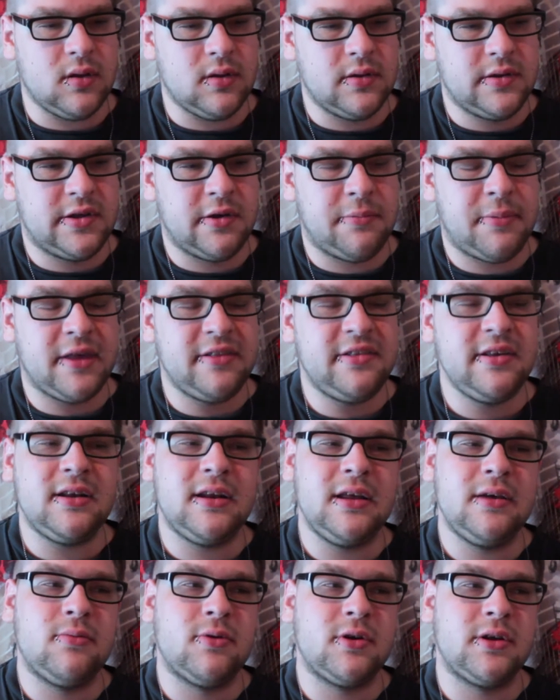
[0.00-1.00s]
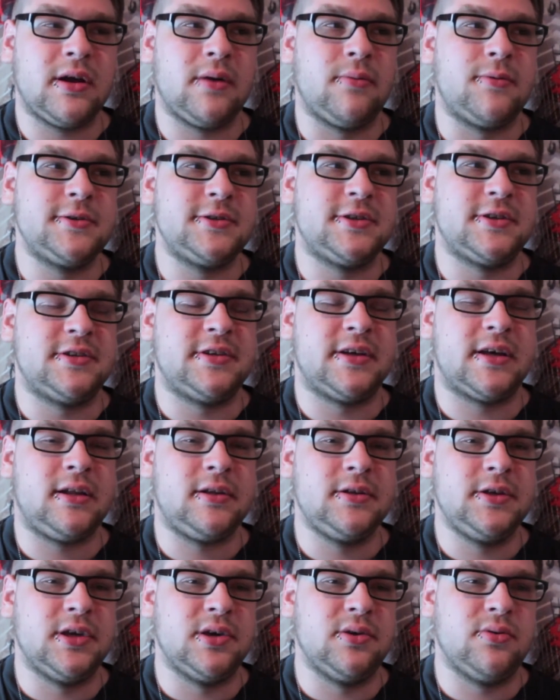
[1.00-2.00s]
So basically what I want to
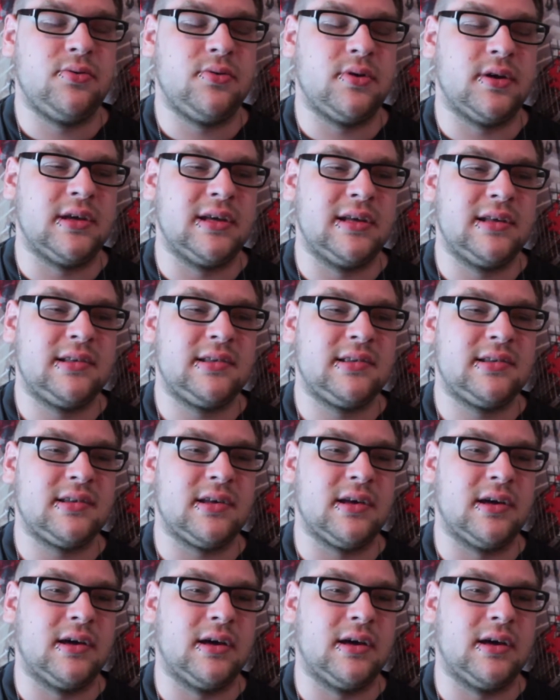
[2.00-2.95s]
tell you is